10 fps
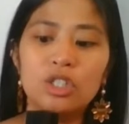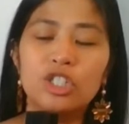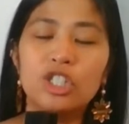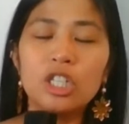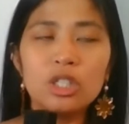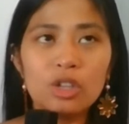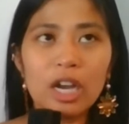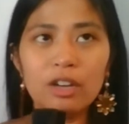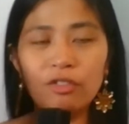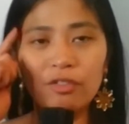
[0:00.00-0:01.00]
Just
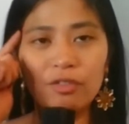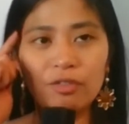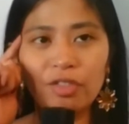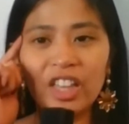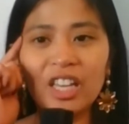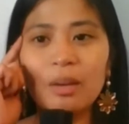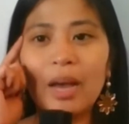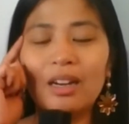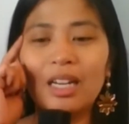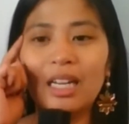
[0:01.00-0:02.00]
try to think
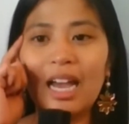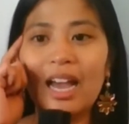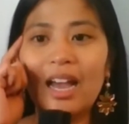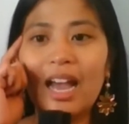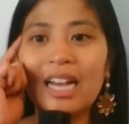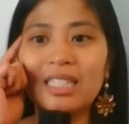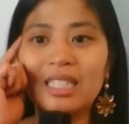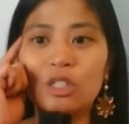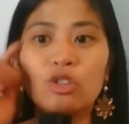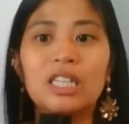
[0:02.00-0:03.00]
about it as
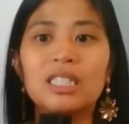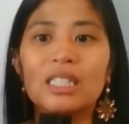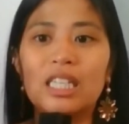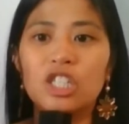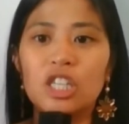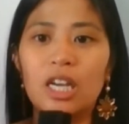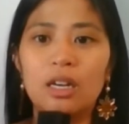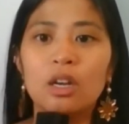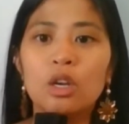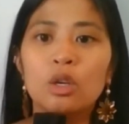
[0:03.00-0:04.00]
the
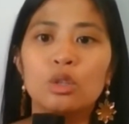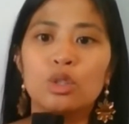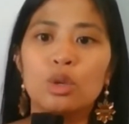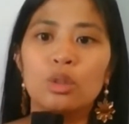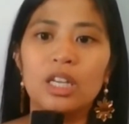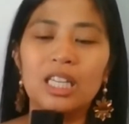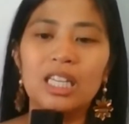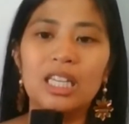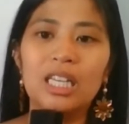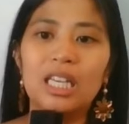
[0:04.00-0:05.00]
translation. So the
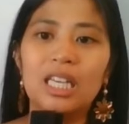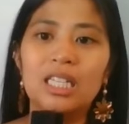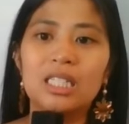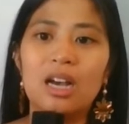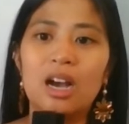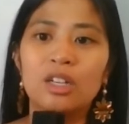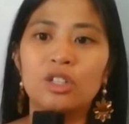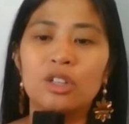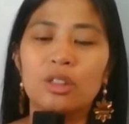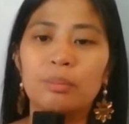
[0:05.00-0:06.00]
key is
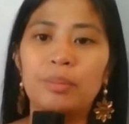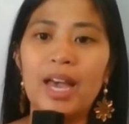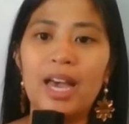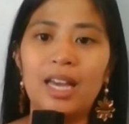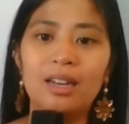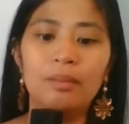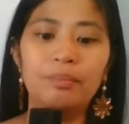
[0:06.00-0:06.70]
under the bed.